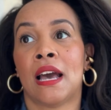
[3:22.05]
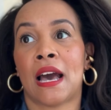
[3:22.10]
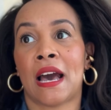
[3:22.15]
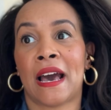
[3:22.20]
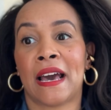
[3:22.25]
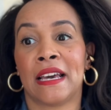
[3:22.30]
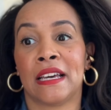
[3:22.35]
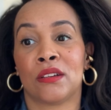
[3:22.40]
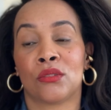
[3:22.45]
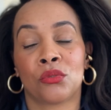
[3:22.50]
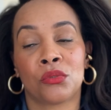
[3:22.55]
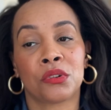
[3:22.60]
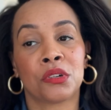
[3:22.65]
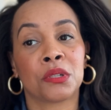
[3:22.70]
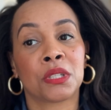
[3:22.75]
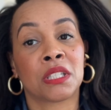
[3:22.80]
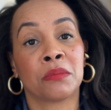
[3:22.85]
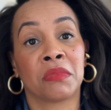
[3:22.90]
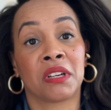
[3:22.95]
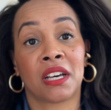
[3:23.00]
I had
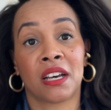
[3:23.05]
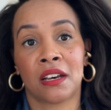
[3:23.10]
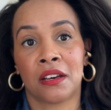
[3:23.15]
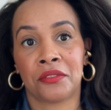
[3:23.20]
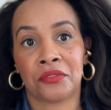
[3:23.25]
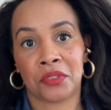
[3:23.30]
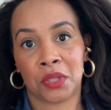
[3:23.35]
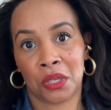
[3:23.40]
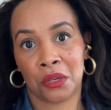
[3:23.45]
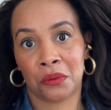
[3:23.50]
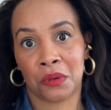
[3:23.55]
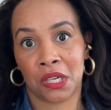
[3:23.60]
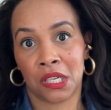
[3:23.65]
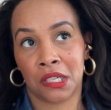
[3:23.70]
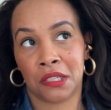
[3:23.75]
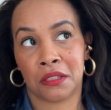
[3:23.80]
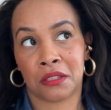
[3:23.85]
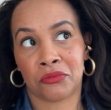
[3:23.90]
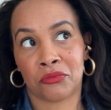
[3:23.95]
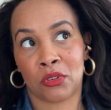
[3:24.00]
ordered some cuff
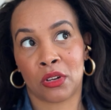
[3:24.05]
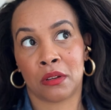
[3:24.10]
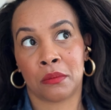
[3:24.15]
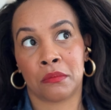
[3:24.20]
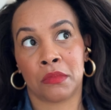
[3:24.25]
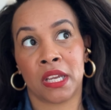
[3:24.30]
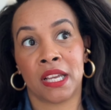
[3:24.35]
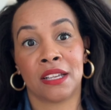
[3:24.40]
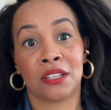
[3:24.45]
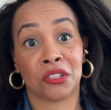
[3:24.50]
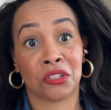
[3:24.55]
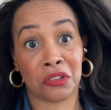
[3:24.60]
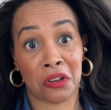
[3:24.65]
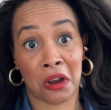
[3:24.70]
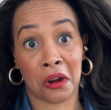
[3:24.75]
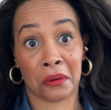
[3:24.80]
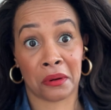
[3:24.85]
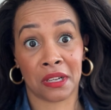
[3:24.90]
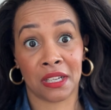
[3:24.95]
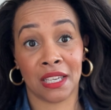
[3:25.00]
earrings from
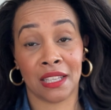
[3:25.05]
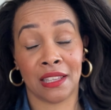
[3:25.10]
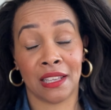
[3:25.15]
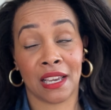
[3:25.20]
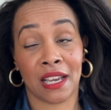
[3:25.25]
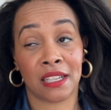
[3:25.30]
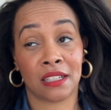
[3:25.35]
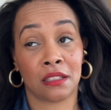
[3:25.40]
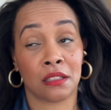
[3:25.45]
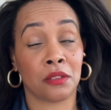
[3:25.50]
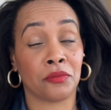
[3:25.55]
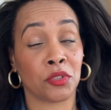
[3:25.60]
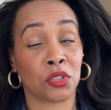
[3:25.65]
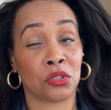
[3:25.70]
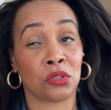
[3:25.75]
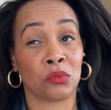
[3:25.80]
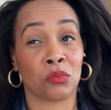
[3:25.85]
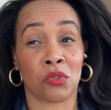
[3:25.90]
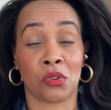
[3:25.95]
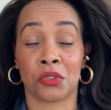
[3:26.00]
Zara and they got delivered
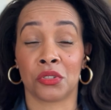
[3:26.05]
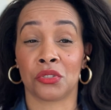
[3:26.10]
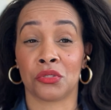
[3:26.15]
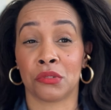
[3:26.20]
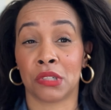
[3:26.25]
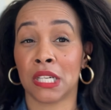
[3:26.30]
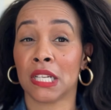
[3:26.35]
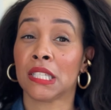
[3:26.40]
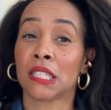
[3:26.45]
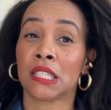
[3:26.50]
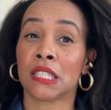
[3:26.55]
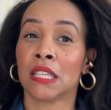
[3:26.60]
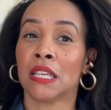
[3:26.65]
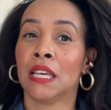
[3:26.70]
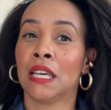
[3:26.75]
to the wrong address.